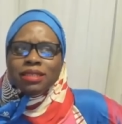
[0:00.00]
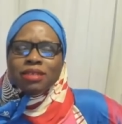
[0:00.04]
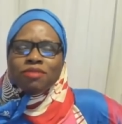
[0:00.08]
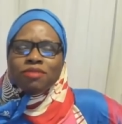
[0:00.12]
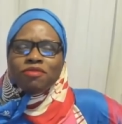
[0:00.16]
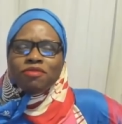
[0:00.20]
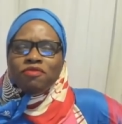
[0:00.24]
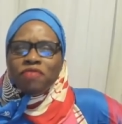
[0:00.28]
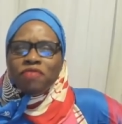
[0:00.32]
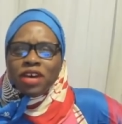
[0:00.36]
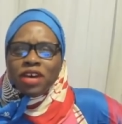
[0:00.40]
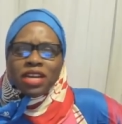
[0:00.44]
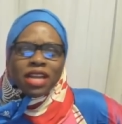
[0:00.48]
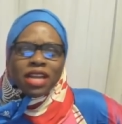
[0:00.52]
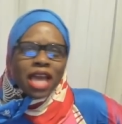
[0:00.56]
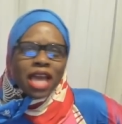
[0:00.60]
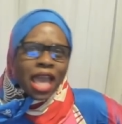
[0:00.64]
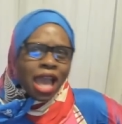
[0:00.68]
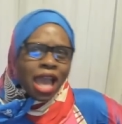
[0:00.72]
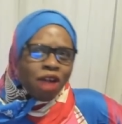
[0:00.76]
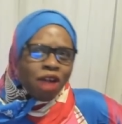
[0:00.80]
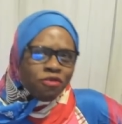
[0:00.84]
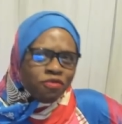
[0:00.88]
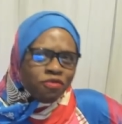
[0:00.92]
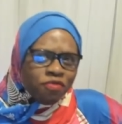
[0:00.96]
for the
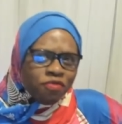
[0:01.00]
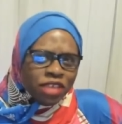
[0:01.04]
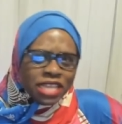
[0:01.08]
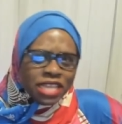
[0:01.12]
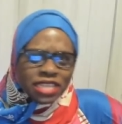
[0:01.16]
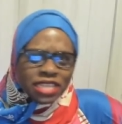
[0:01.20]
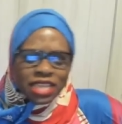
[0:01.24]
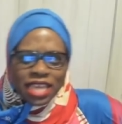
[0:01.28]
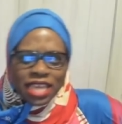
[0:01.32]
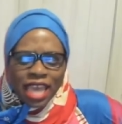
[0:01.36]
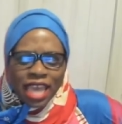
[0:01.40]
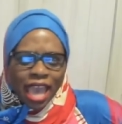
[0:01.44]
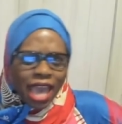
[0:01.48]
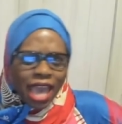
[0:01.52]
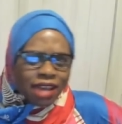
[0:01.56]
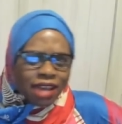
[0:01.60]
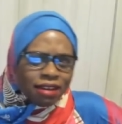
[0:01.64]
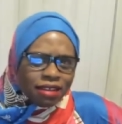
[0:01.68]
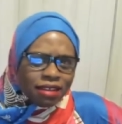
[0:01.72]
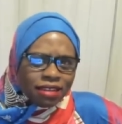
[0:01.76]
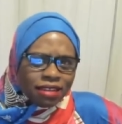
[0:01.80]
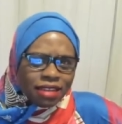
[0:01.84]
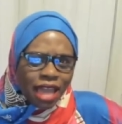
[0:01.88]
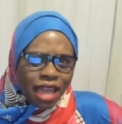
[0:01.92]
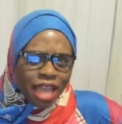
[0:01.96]
outfit, kind
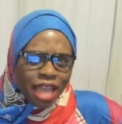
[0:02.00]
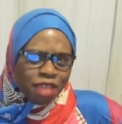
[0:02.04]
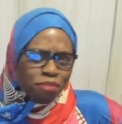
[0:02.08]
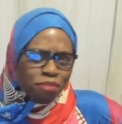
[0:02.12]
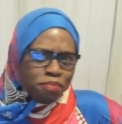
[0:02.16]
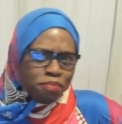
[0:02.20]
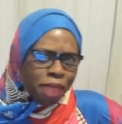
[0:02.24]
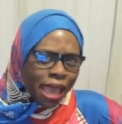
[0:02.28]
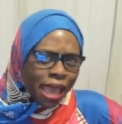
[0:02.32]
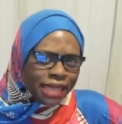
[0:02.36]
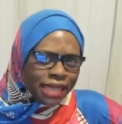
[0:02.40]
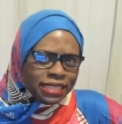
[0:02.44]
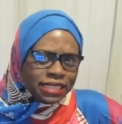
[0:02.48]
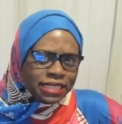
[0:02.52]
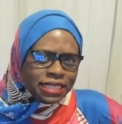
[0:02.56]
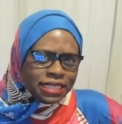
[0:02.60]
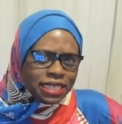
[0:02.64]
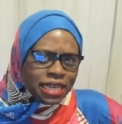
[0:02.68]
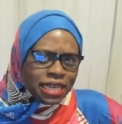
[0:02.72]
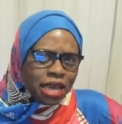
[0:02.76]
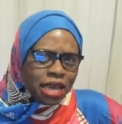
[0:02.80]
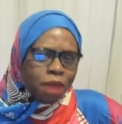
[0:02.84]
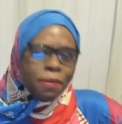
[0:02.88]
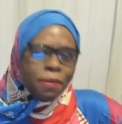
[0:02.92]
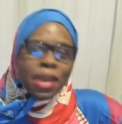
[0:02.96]
of like matching it
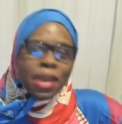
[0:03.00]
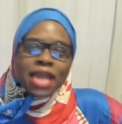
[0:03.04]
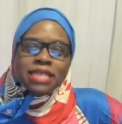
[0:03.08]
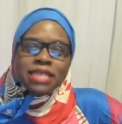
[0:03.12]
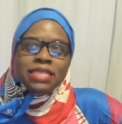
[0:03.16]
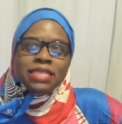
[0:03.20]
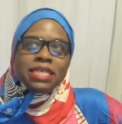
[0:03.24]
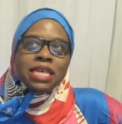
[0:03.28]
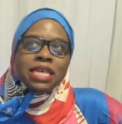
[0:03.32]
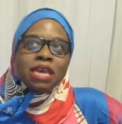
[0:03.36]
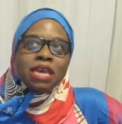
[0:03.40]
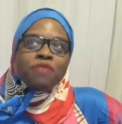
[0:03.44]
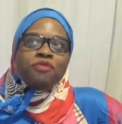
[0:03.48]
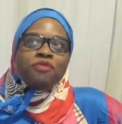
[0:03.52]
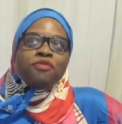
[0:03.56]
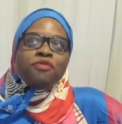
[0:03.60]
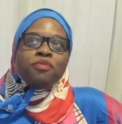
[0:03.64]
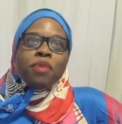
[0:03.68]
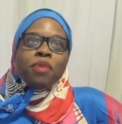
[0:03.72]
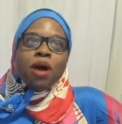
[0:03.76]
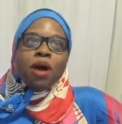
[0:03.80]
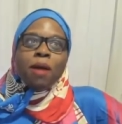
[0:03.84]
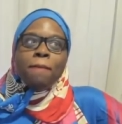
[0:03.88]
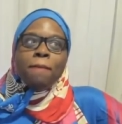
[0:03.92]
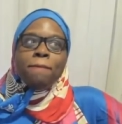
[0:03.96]
up as if
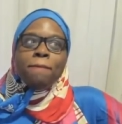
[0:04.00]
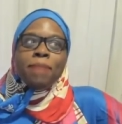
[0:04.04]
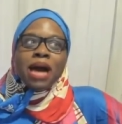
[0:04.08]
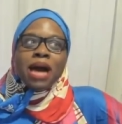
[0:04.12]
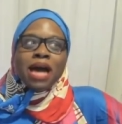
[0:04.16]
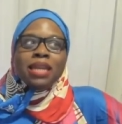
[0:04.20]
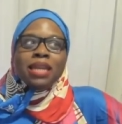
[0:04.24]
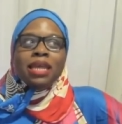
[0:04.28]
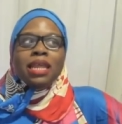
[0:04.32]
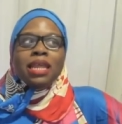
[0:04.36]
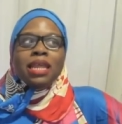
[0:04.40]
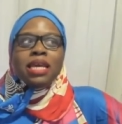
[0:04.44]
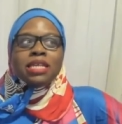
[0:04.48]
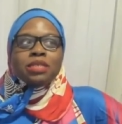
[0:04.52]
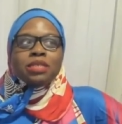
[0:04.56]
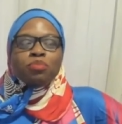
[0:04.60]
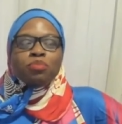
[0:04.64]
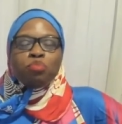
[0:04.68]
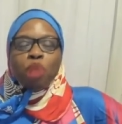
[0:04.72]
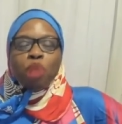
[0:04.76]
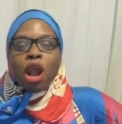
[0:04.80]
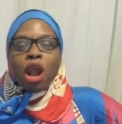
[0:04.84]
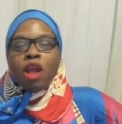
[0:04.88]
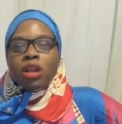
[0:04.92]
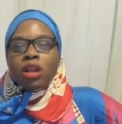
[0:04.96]
a bonnet is
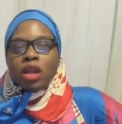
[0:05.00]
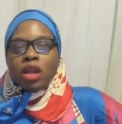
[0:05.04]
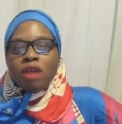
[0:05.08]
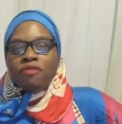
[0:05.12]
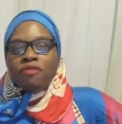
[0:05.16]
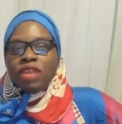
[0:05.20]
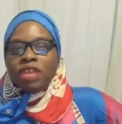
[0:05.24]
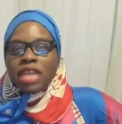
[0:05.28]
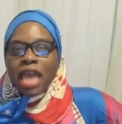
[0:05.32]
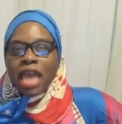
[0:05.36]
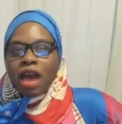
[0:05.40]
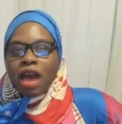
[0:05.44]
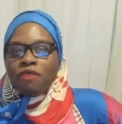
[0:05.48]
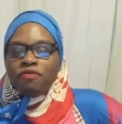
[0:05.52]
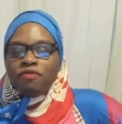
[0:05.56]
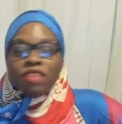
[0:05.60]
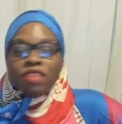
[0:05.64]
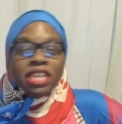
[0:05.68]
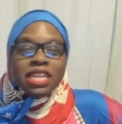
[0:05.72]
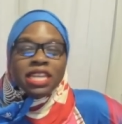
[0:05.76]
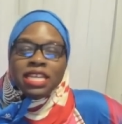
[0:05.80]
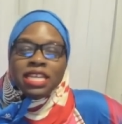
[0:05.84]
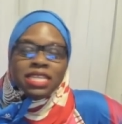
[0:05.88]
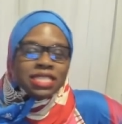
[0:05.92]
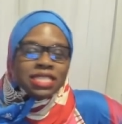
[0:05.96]
part of an
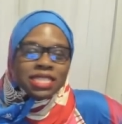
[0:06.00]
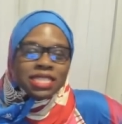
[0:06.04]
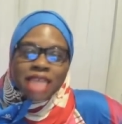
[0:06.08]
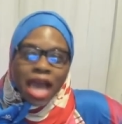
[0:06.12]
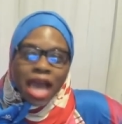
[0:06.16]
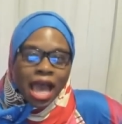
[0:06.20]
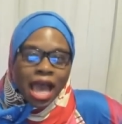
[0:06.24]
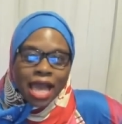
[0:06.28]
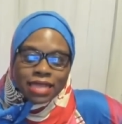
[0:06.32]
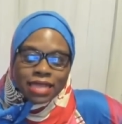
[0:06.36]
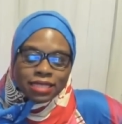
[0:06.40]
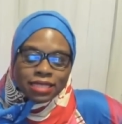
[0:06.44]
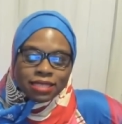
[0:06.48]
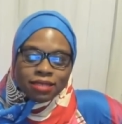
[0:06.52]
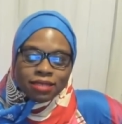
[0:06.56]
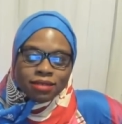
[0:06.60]
outfit. It is not.